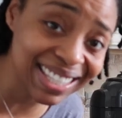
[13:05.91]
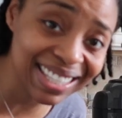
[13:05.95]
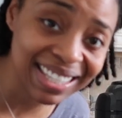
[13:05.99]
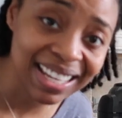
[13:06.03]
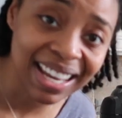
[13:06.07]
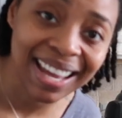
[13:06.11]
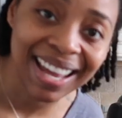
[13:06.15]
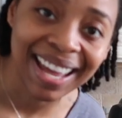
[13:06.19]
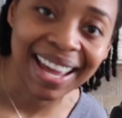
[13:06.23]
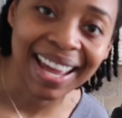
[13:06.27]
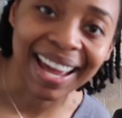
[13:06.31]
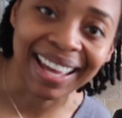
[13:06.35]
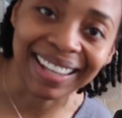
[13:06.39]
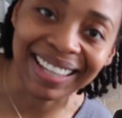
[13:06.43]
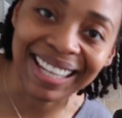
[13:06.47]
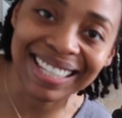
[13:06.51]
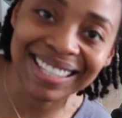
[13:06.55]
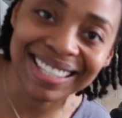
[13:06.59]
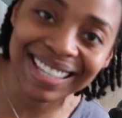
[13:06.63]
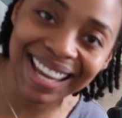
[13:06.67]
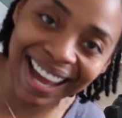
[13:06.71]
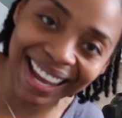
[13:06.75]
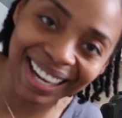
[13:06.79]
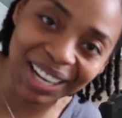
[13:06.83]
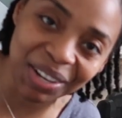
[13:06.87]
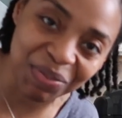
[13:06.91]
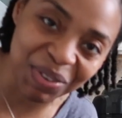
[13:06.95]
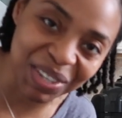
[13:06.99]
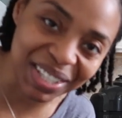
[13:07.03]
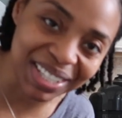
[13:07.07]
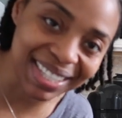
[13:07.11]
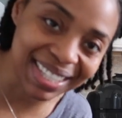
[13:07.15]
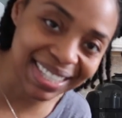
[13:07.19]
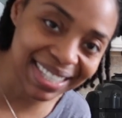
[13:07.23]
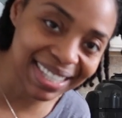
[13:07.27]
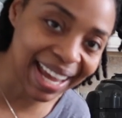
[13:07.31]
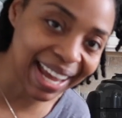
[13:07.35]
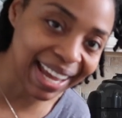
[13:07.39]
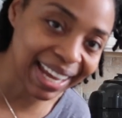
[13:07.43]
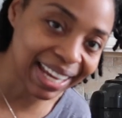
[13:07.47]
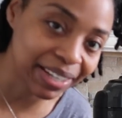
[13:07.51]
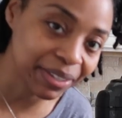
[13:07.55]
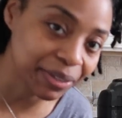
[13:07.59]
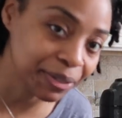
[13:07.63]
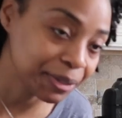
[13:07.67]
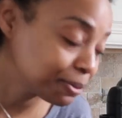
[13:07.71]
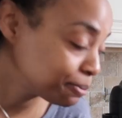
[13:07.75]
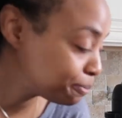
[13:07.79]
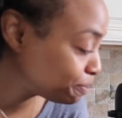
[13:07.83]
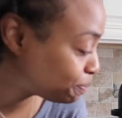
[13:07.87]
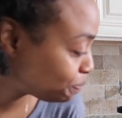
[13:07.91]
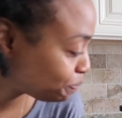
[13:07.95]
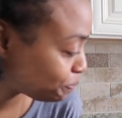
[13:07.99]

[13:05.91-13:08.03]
and that's kind of insane.